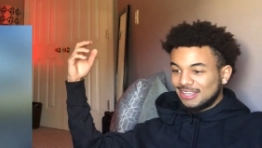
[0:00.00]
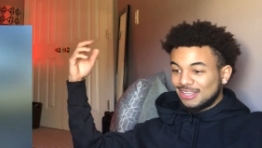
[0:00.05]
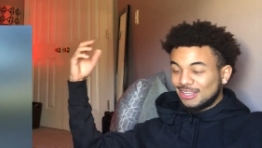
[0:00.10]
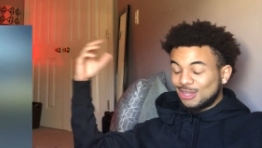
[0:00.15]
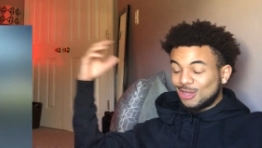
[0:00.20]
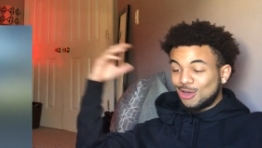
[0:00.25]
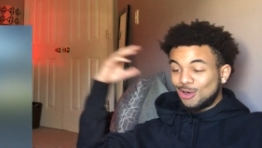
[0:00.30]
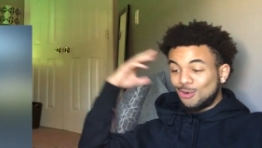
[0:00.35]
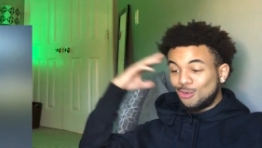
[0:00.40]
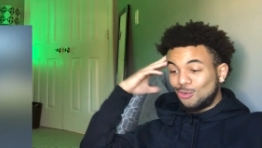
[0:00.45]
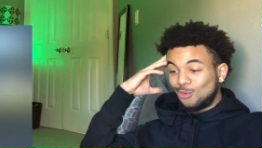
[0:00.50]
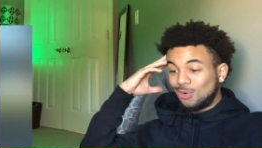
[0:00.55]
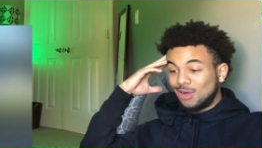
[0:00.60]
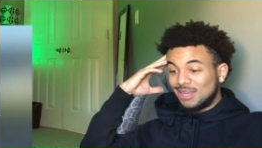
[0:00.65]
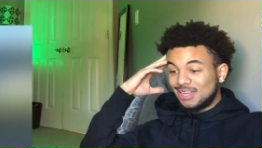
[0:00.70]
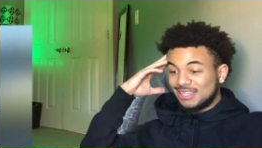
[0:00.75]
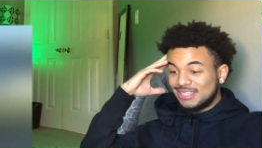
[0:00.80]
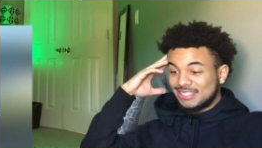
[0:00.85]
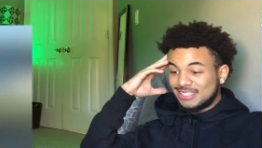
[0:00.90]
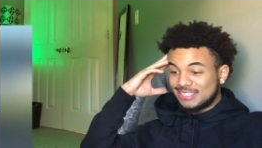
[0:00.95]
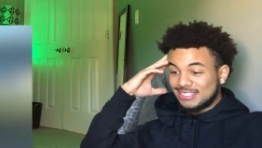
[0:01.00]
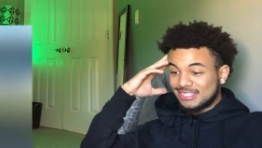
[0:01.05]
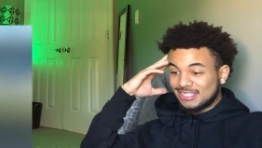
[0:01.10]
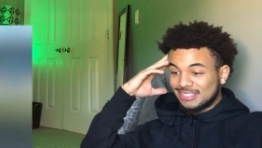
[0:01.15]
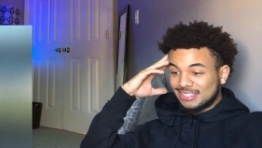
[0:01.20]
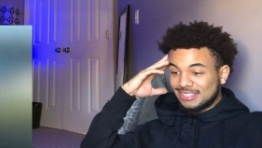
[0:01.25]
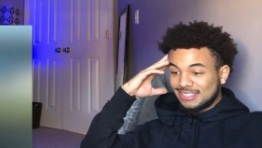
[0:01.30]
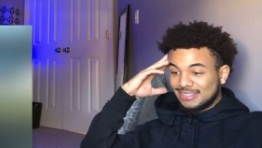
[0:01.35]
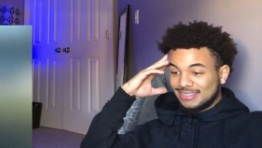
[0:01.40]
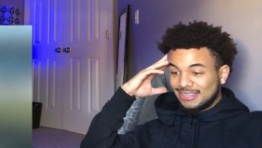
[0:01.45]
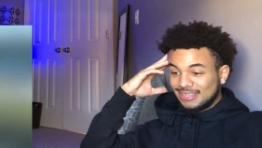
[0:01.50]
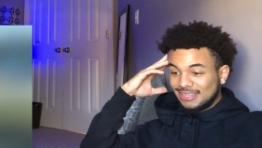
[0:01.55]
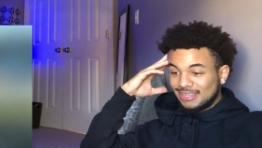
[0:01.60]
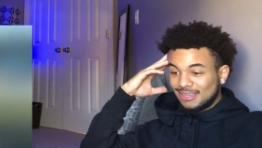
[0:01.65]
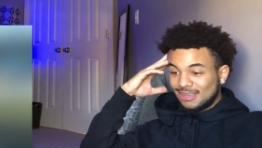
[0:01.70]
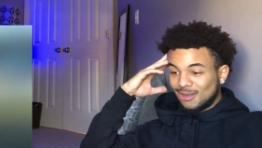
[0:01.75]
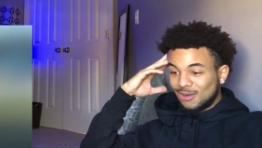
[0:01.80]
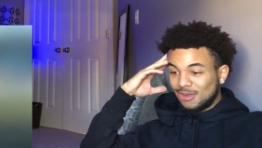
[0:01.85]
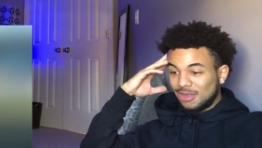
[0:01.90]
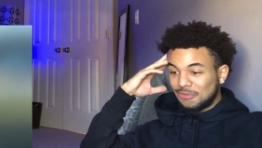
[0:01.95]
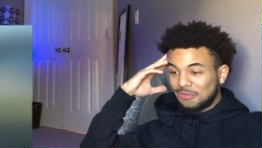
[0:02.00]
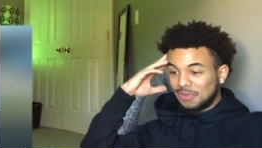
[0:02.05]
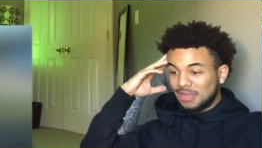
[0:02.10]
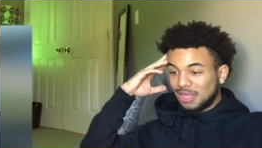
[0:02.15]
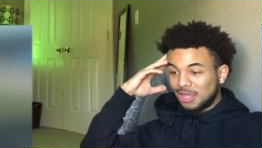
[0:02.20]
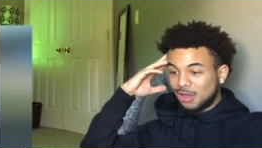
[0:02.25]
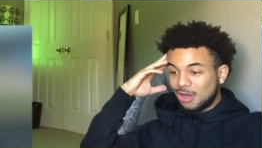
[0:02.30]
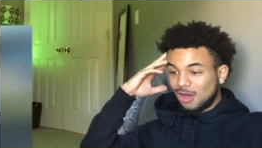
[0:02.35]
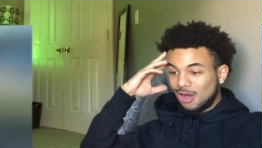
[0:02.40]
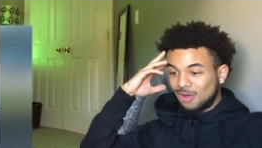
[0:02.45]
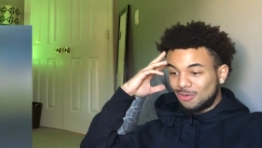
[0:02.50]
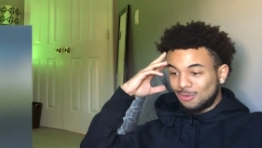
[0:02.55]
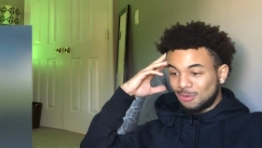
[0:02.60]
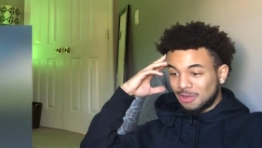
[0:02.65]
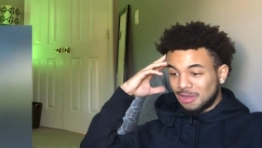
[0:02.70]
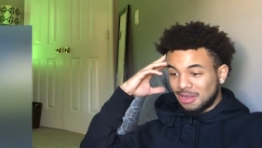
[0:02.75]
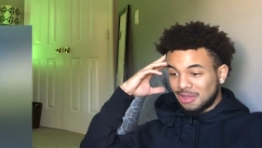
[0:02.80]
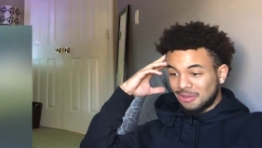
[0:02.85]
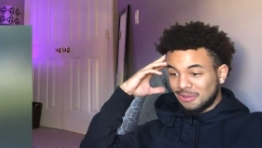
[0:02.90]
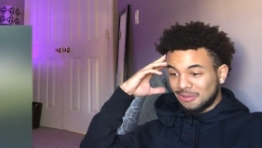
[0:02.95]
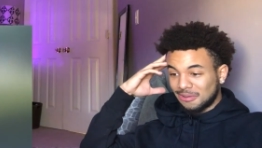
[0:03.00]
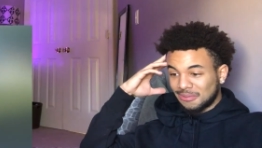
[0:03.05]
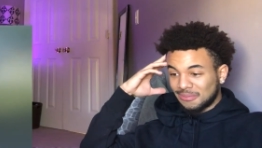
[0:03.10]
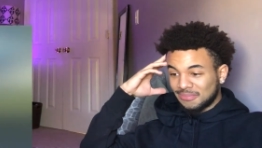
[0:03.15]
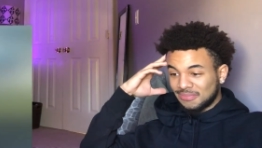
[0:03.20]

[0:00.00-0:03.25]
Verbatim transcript: Yo, what? Yo, he really caught one though.